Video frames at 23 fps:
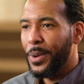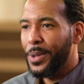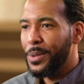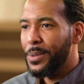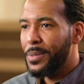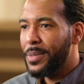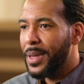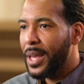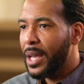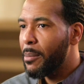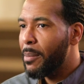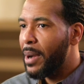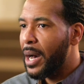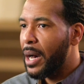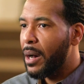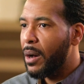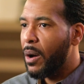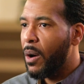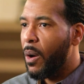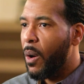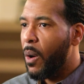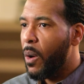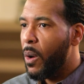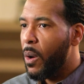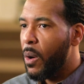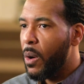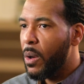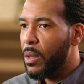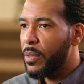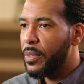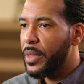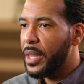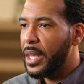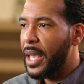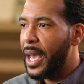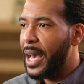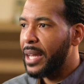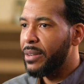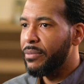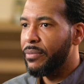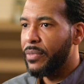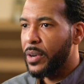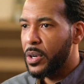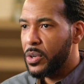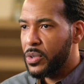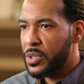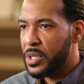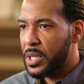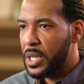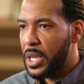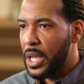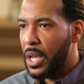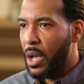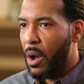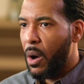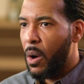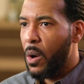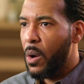When you think about all the adversity,